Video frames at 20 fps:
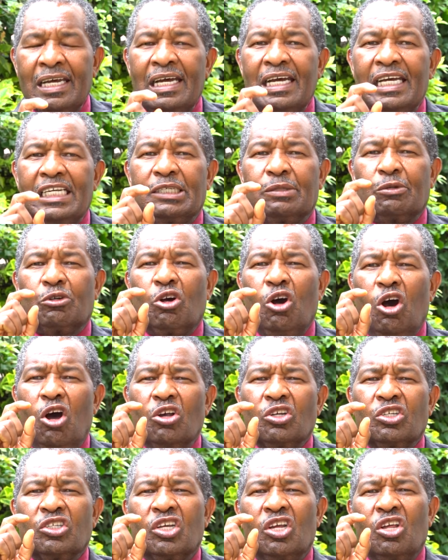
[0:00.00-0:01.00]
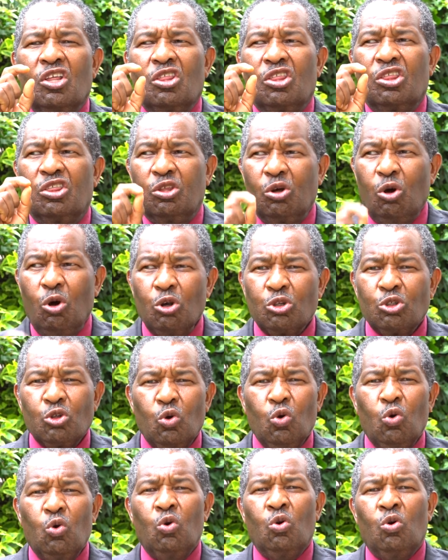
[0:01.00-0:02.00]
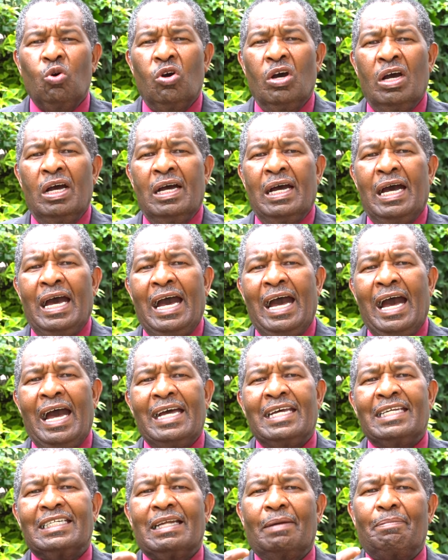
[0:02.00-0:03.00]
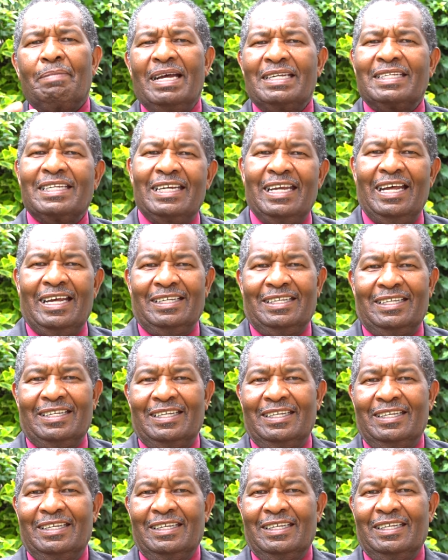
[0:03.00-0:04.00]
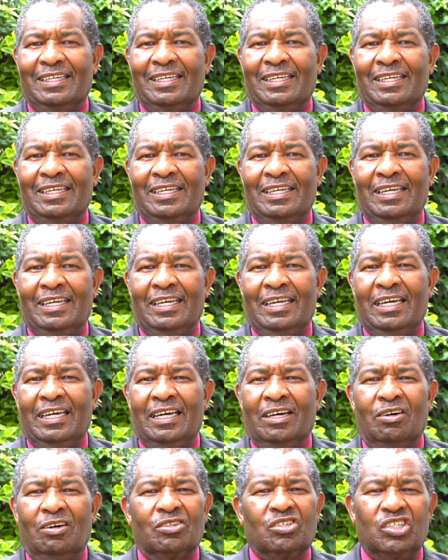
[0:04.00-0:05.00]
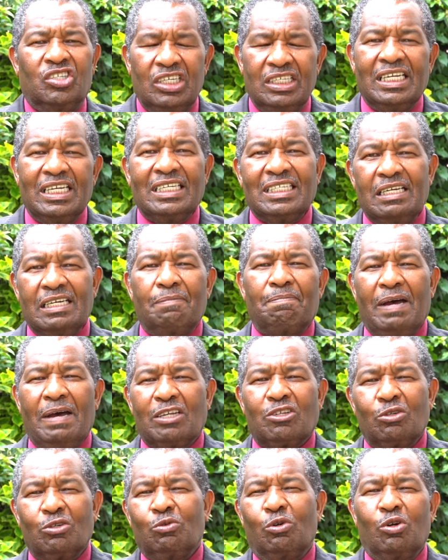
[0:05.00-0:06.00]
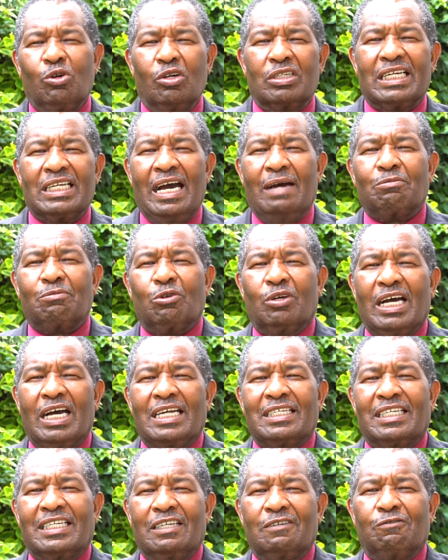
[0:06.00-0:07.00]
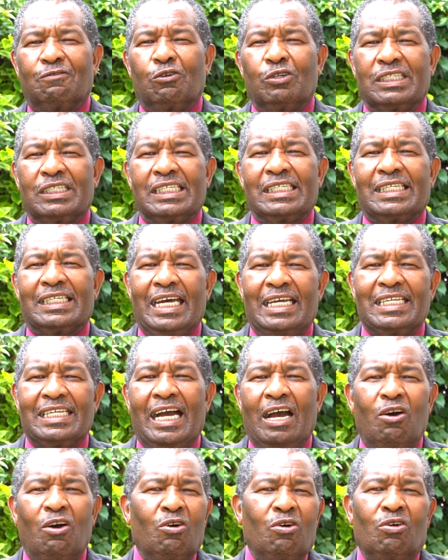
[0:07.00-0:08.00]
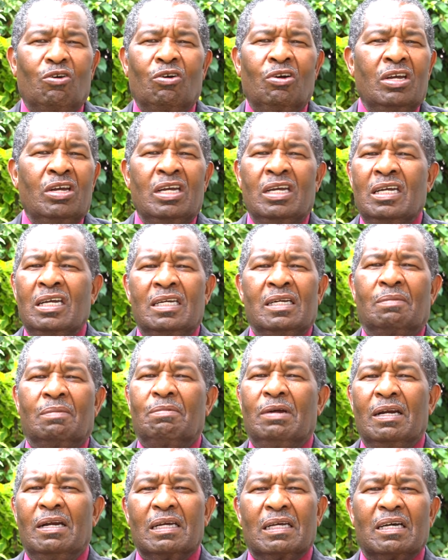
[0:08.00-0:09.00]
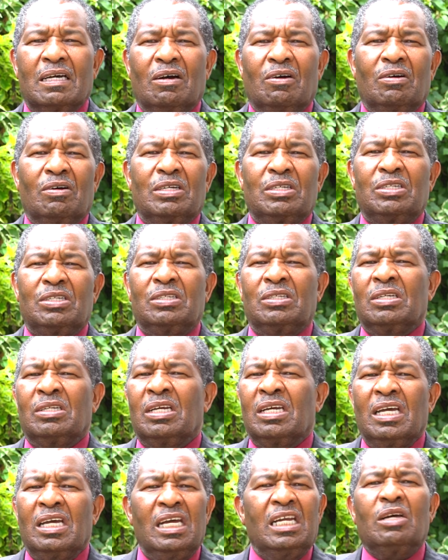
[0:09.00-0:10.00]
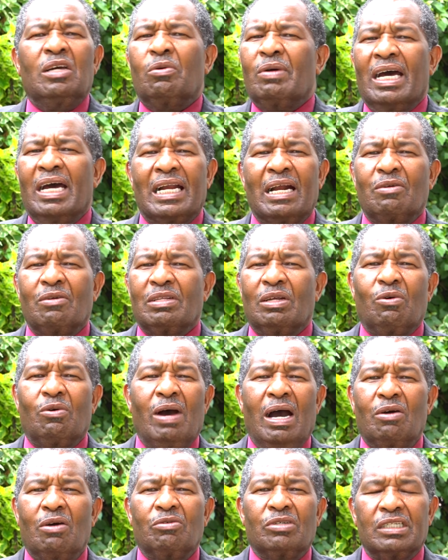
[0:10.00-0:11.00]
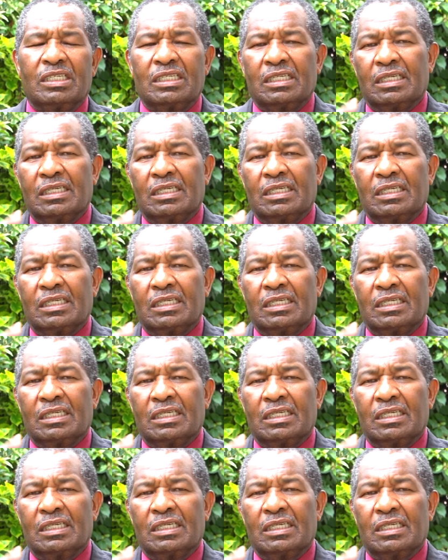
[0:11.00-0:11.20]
is because those who are his ambassadors, because Jesus in person will not come to cast his vote in Kenya or in America or in anywhere around the world.